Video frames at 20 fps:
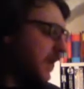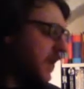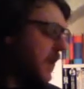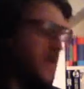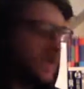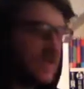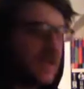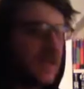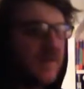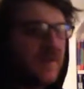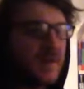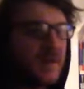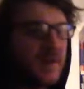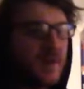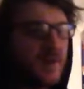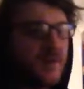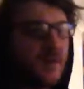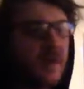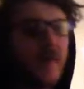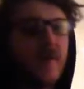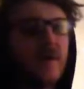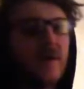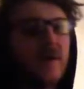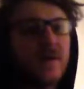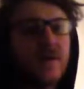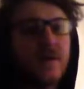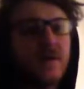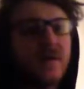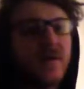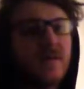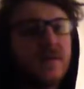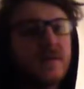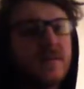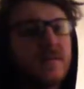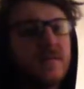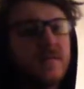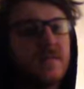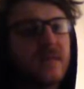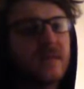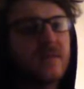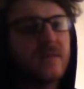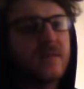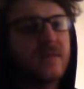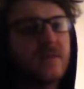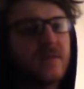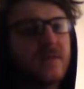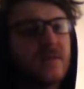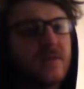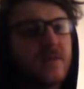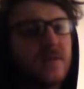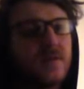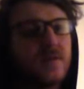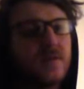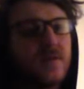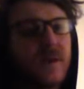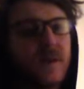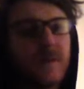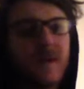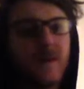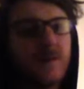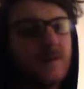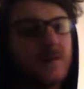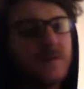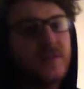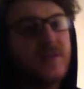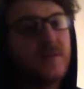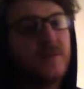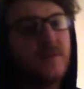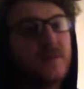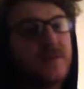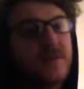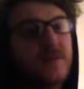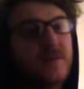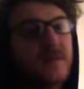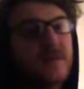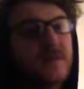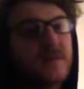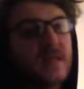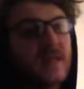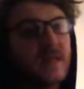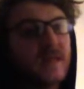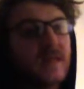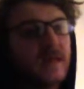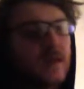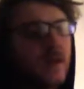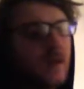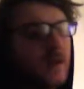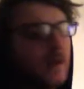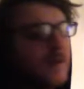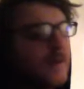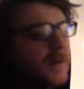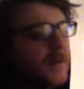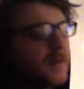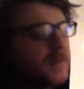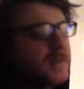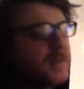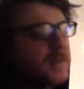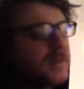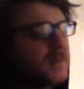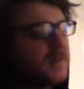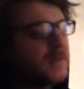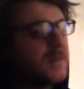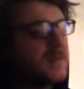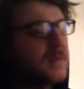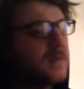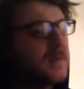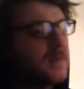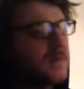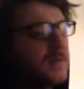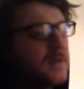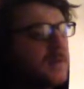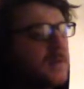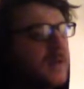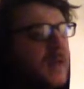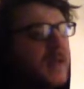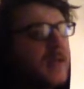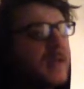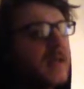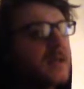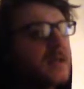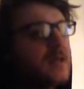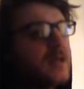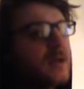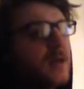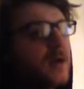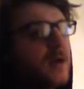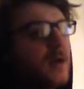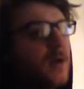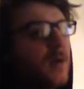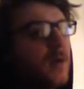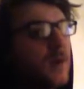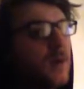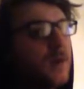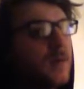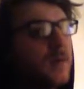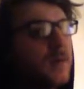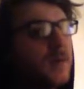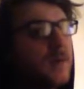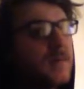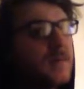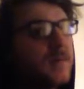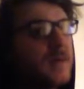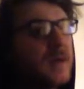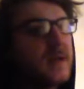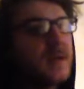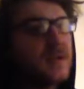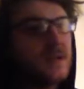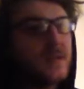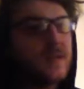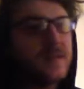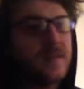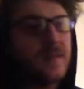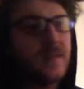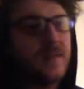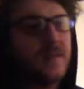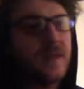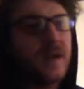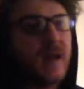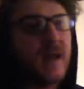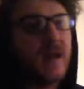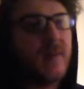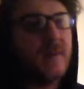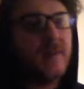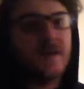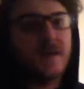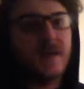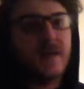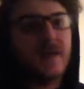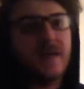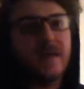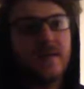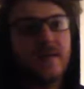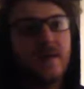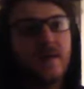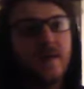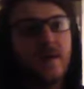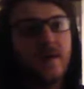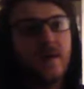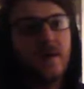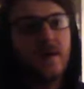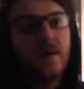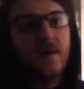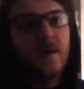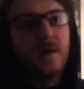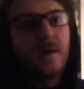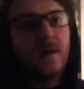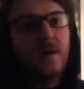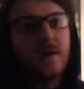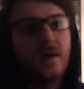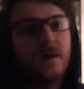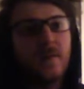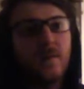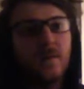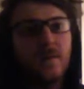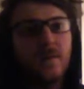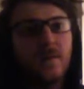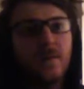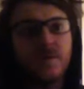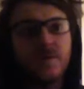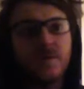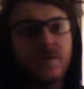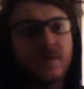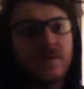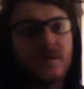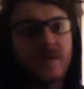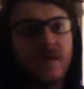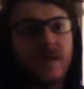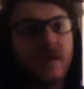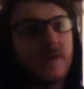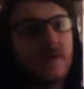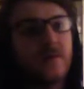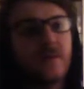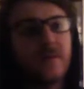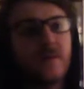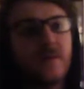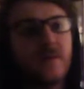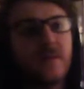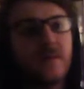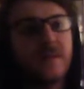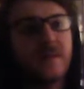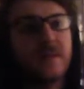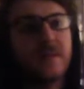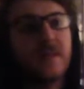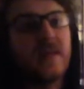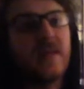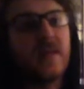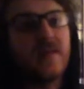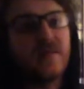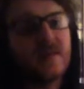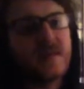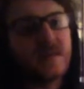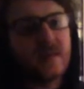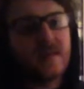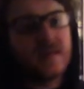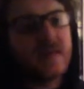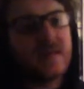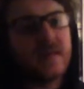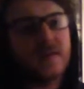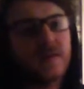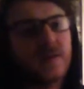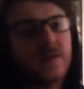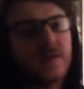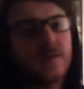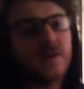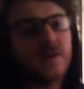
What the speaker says: He's definitely a good writer, but I don't think he's necessarily suited to Batman. We'll see what this one's like. But there was some. In that Joker one, especially, something happens that I couldn't believe. I was like, that's not the